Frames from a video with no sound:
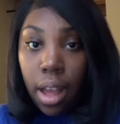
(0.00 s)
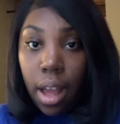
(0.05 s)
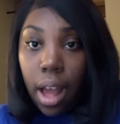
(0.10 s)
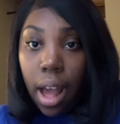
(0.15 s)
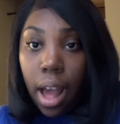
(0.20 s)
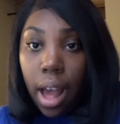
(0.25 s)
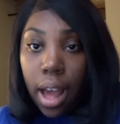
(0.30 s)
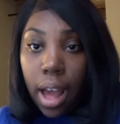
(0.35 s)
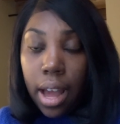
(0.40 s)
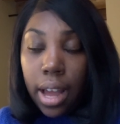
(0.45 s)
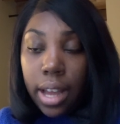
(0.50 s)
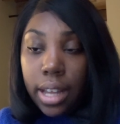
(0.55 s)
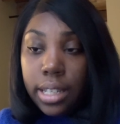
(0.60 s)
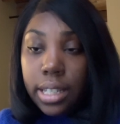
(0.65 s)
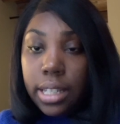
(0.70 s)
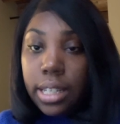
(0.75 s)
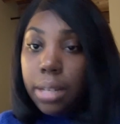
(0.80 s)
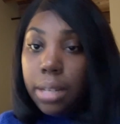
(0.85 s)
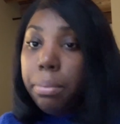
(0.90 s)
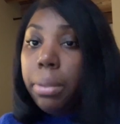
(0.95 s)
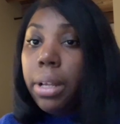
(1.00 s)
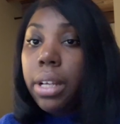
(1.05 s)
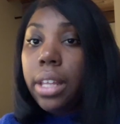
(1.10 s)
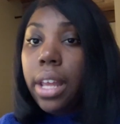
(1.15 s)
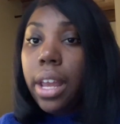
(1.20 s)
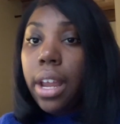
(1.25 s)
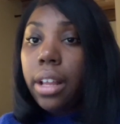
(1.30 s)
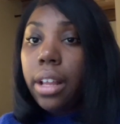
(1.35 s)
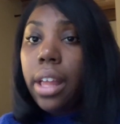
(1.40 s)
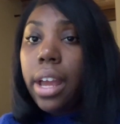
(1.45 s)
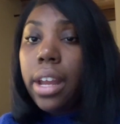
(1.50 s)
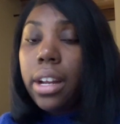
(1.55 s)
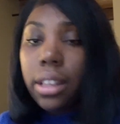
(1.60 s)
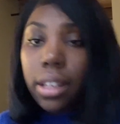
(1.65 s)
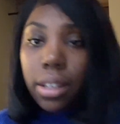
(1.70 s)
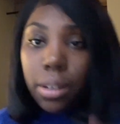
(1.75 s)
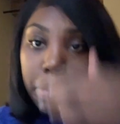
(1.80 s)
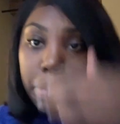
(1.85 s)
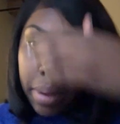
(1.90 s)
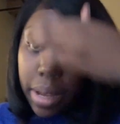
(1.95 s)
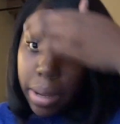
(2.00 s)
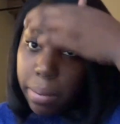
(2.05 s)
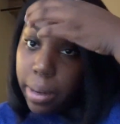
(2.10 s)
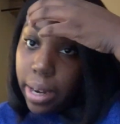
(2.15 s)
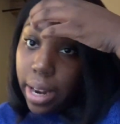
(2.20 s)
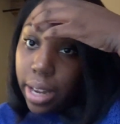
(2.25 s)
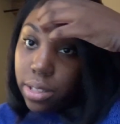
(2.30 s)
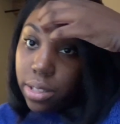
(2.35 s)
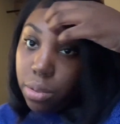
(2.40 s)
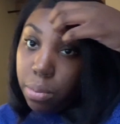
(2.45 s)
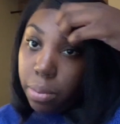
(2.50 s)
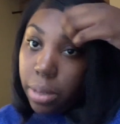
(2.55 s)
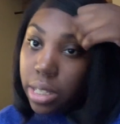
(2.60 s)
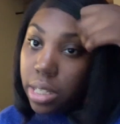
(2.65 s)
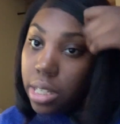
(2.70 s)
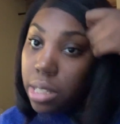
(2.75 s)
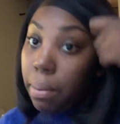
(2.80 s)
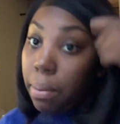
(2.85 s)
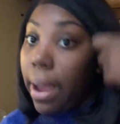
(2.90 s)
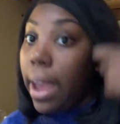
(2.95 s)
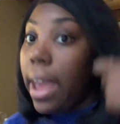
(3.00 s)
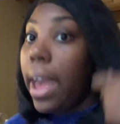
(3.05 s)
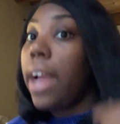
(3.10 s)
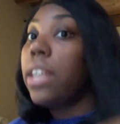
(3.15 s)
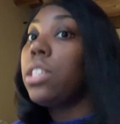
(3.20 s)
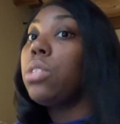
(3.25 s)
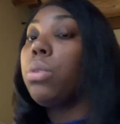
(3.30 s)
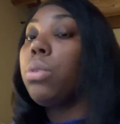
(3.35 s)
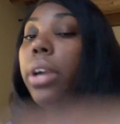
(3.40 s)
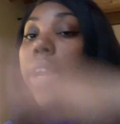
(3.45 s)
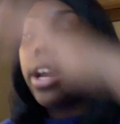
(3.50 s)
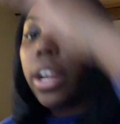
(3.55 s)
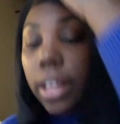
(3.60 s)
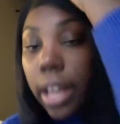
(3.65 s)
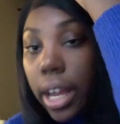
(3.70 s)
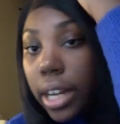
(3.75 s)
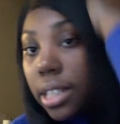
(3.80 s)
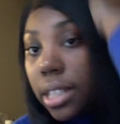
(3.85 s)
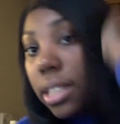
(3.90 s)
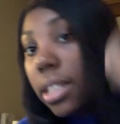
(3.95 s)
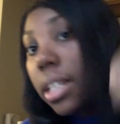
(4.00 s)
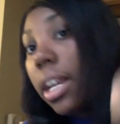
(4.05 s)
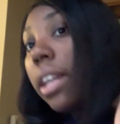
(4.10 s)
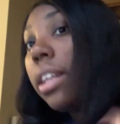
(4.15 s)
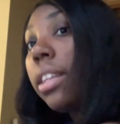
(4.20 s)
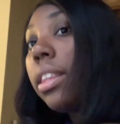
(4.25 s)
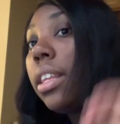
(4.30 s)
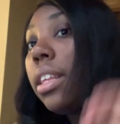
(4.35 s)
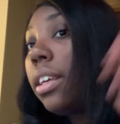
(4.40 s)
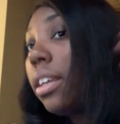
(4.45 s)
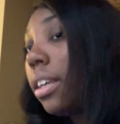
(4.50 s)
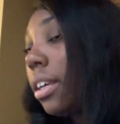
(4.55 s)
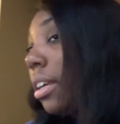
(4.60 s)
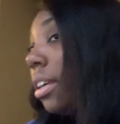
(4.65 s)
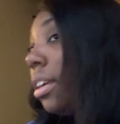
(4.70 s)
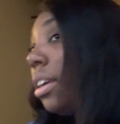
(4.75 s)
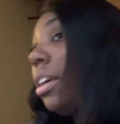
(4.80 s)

I did pluck the hairline a little bit, but not too much because my actual hairline is kind of thick.